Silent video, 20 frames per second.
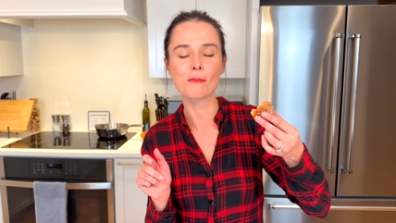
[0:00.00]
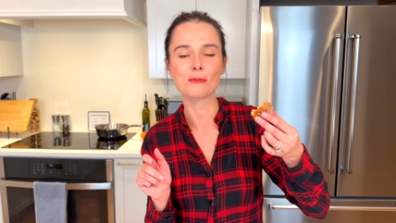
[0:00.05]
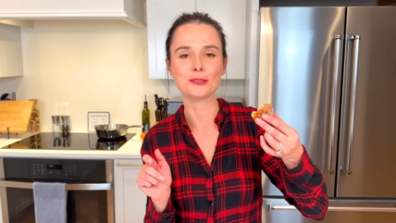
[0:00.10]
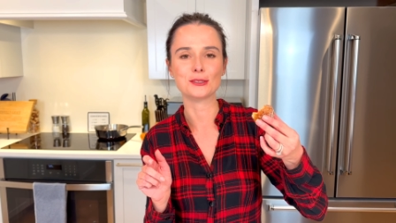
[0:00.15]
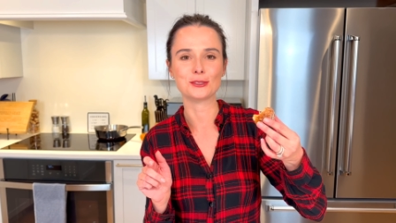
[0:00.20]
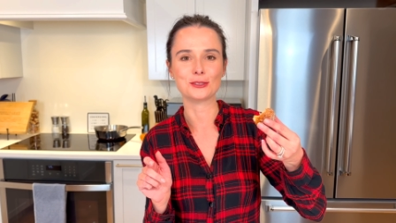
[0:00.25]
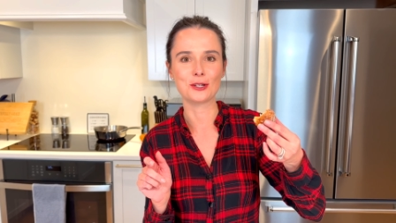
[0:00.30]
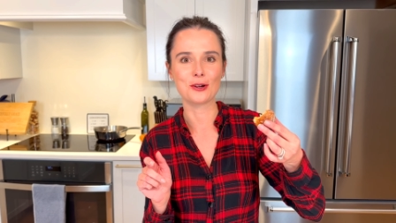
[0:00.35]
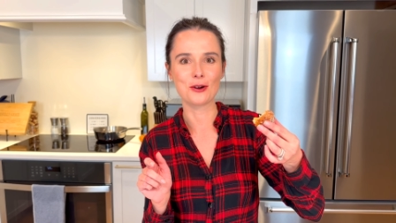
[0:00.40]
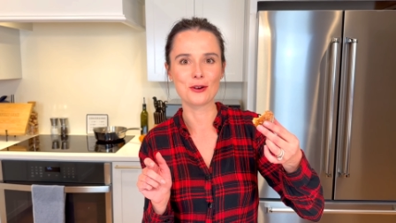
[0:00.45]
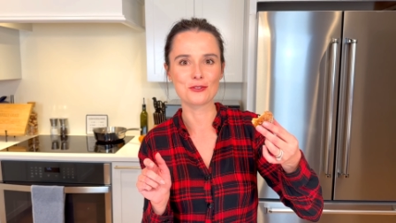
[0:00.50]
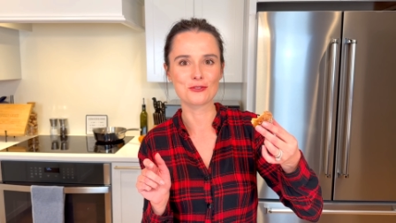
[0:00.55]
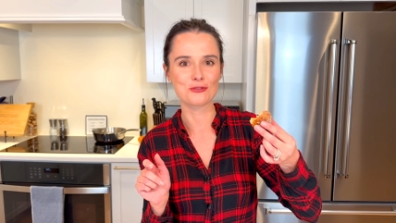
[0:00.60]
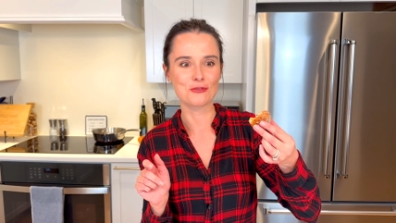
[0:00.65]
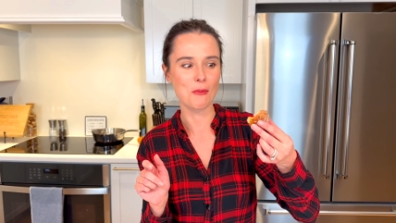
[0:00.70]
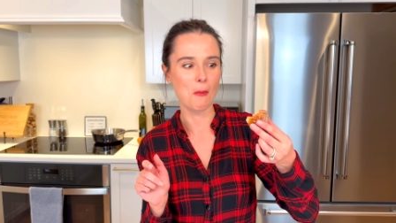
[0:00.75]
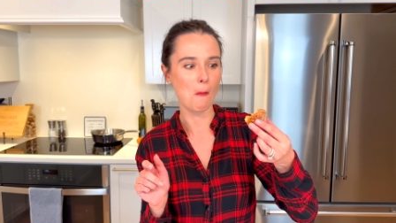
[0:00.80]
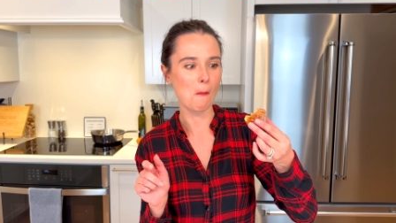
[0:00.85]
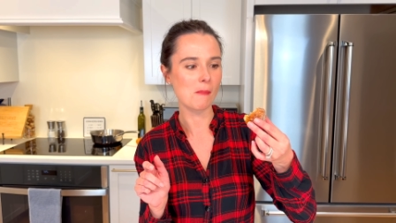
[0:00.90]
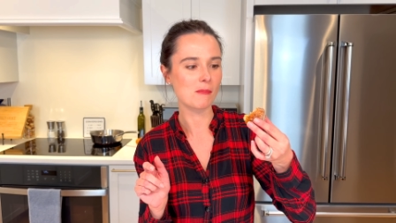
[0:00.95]
my gosh.
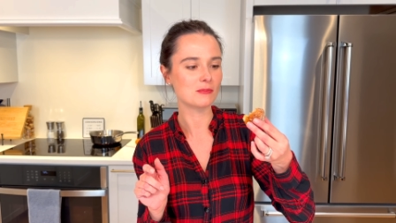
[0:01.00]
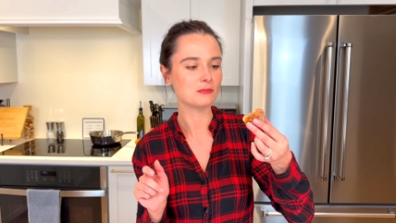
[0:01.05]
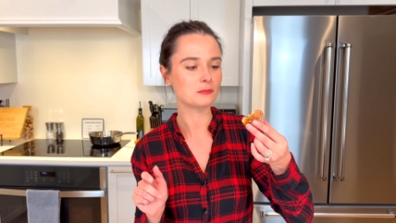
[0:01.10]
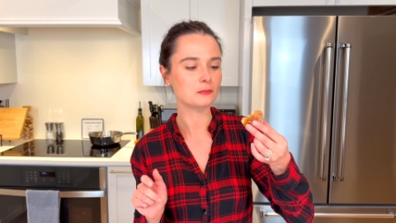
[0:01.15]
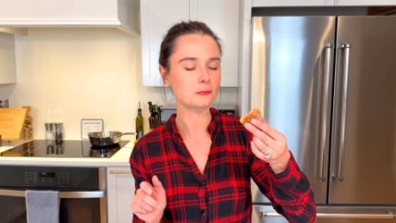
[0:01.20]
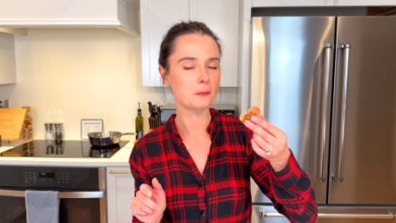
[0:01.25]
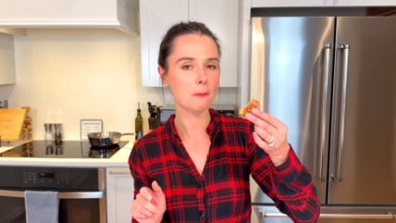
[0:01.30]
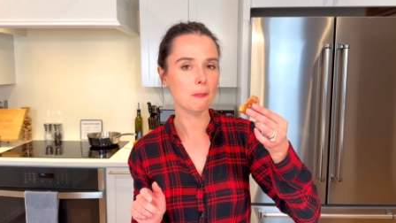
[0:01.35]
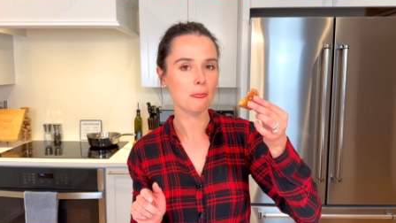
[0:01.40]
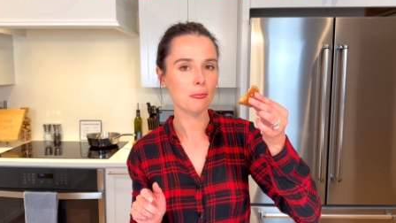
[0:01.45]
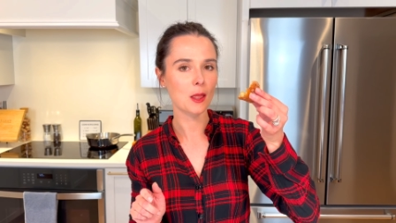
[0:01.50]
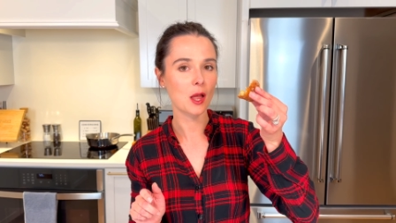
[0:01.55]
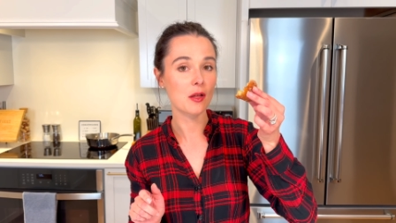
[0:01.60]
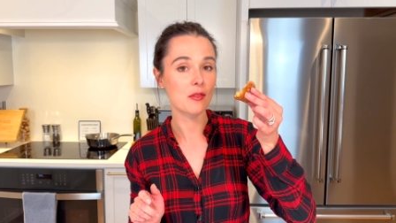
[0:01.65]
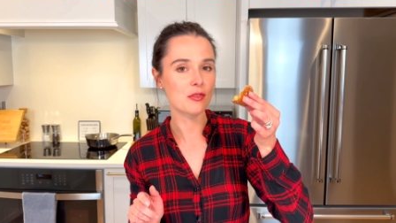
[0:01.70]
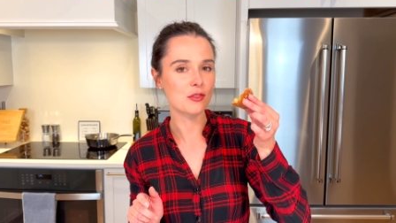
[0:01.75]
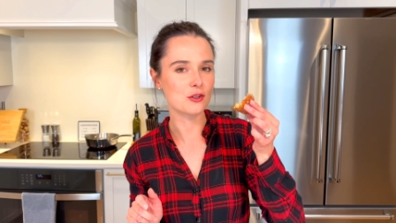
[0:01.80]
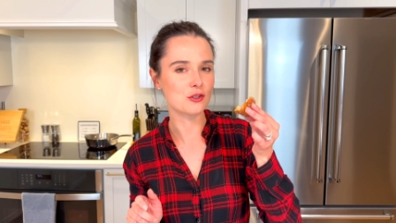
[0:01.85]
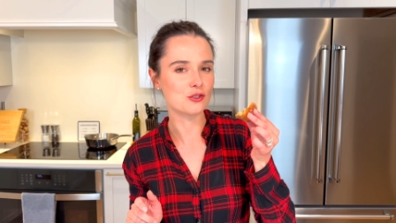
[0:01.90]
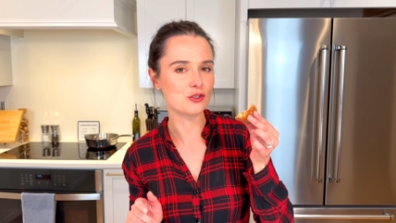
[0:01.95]

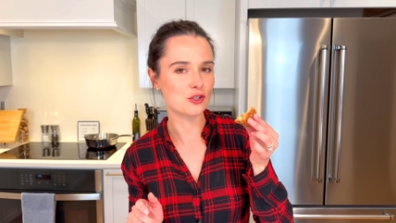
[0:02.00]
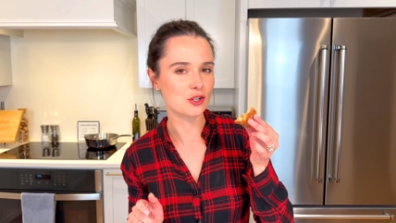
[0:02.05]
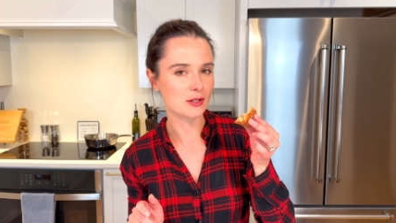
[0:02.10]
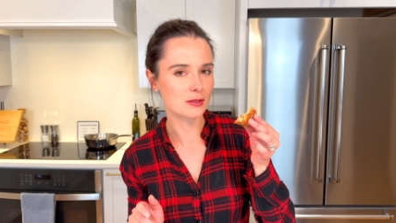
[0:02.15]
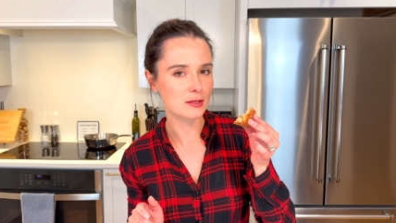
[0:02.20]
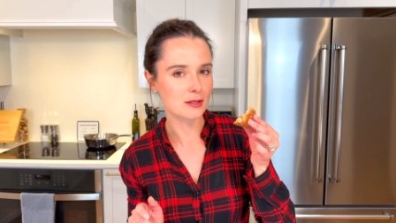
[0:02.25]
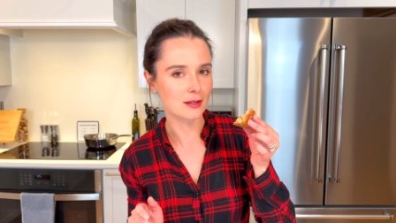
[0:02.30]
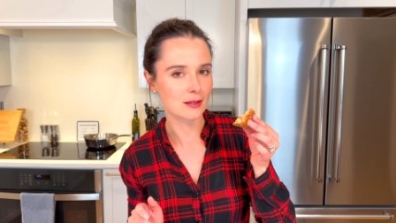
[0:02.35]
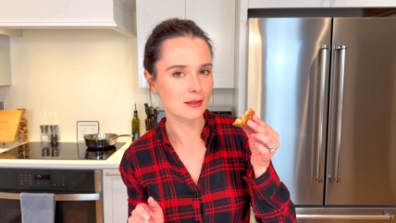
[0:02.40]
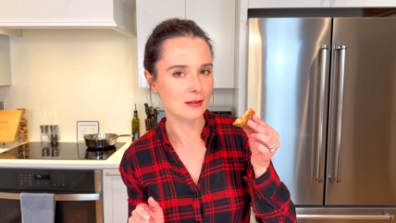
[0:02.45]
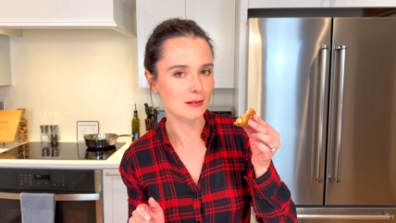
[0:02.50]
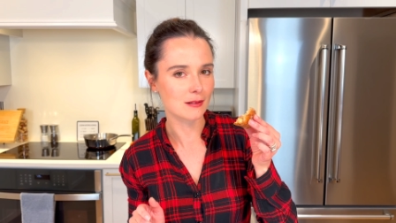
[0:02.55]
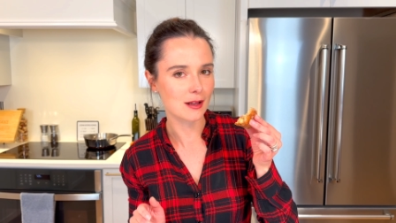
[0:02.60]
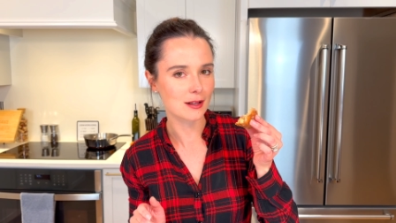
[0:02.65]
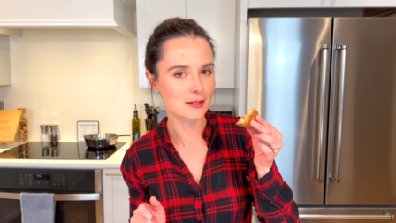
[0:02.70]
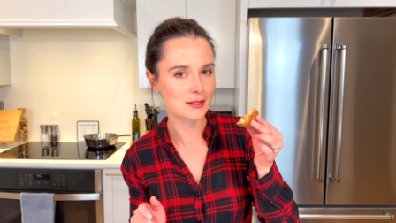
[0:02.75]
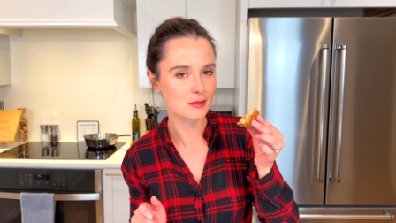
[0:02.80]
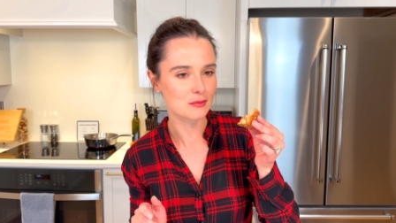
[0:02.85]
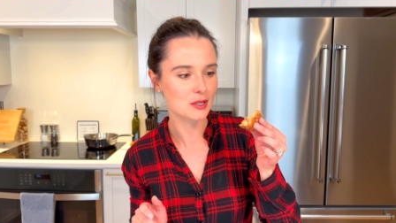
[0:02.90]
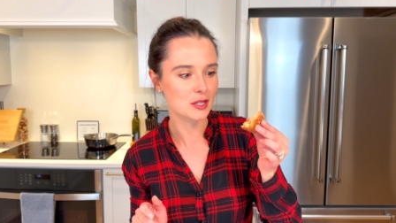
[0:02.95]
They're just like the
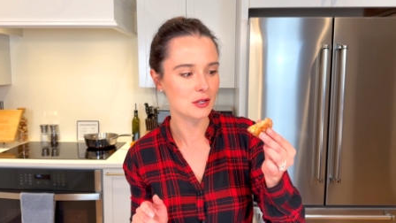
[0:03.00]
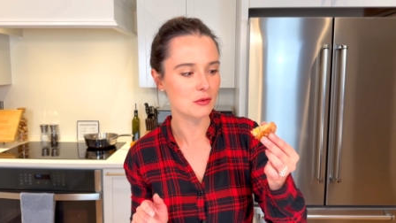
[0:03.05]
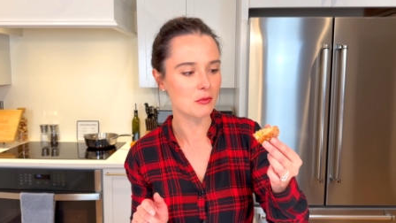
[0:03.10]
Glastonbury